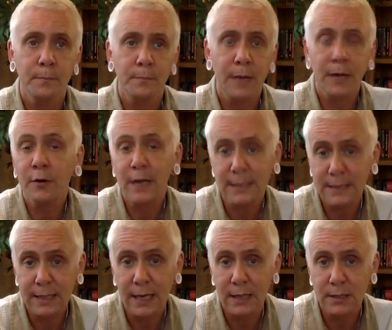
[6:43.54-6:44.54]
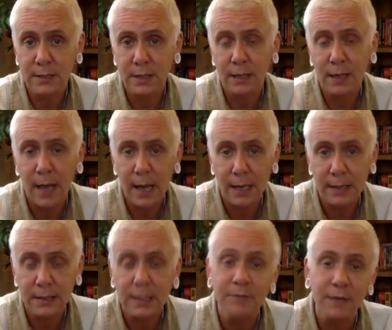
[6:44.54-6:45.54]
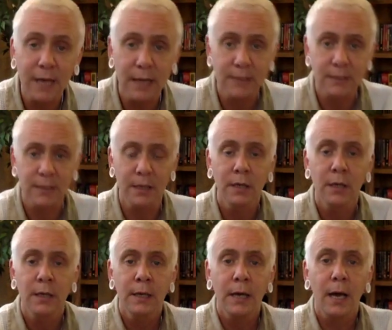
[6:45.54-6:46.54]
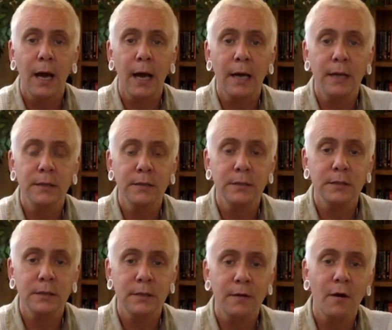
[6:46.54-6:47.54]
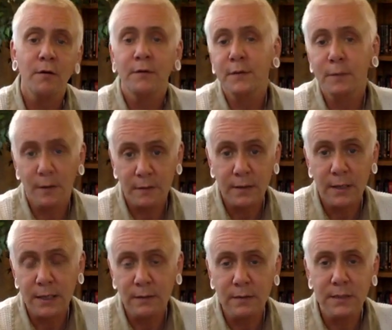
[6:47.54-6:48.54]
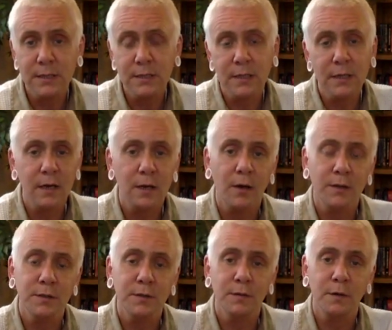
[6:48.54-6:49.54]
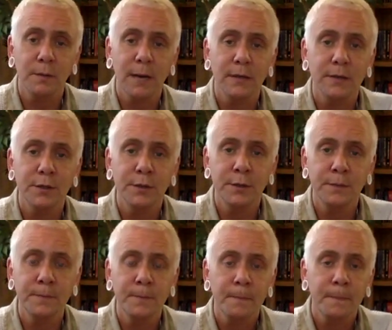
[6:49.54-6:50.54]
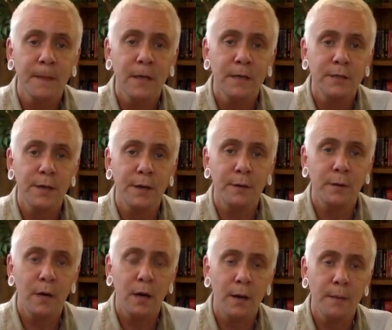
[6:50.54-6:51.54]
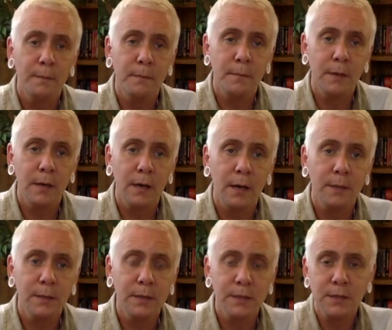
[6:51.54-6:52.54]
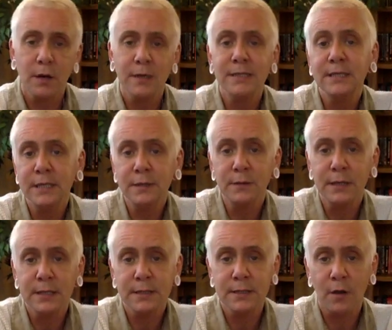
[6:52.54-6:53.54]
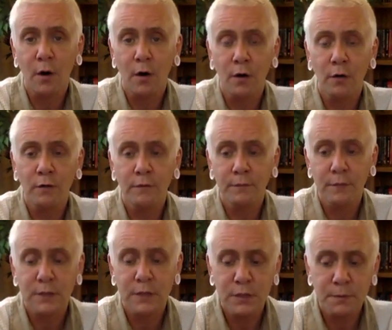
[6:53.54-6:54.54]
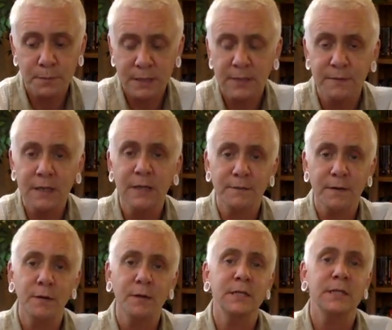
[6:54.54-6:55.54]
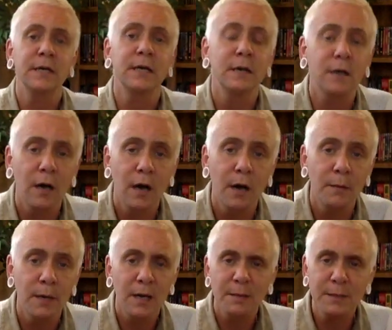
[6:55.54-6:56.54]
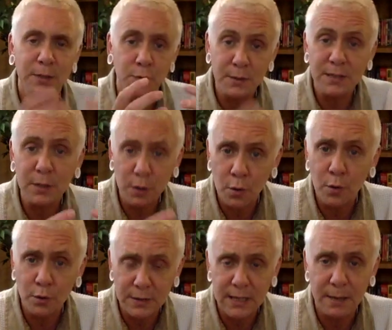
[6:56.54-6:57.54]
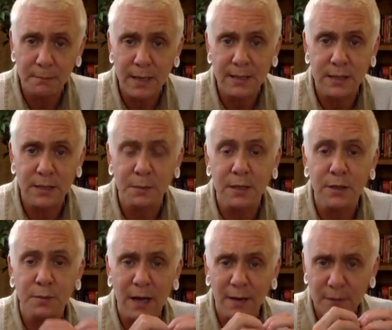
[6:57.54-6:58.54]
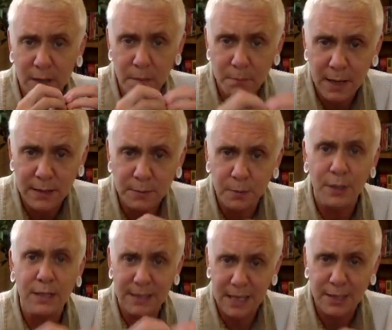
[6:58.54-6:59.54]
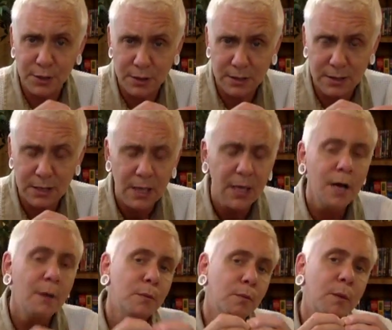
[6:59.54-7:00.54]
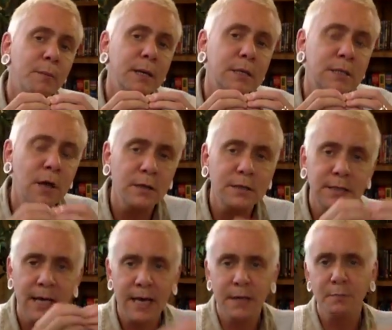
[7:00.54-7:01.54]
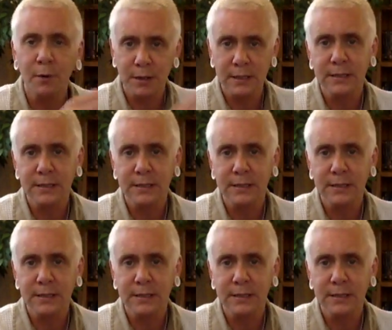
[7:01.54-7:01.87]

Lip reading: pancreatic cancer and liver cancer. And there are a few other illnesses that I'd like to talk about too. So I'm going to start a series of specifically focusing, it's always the core same message, because we have to come back to body intelligence. But when we start to take body